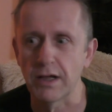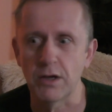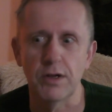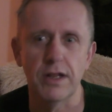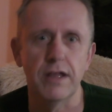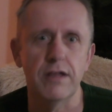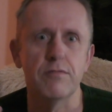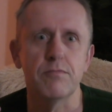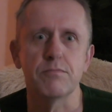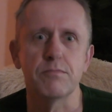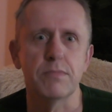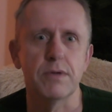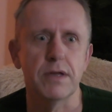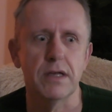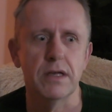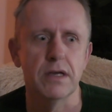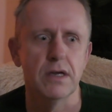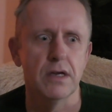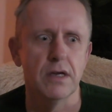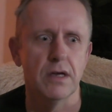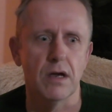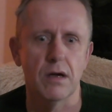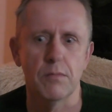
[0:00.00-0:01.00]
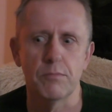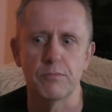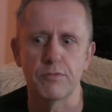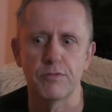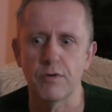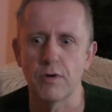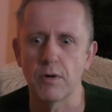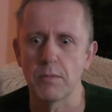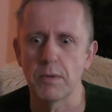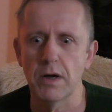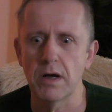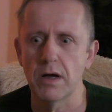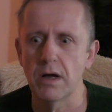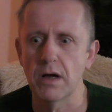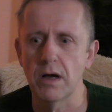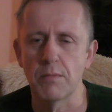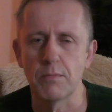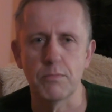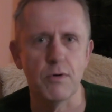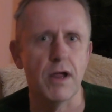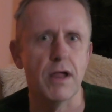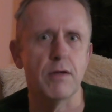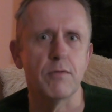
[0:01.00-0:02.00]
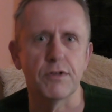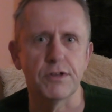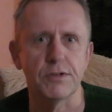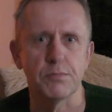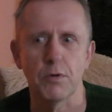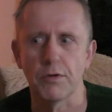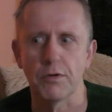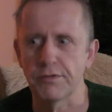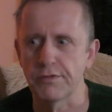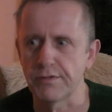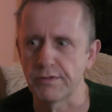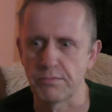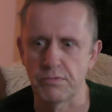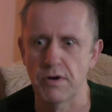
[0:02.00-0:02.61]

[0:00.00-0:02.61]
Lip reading: It could even be from a brain response.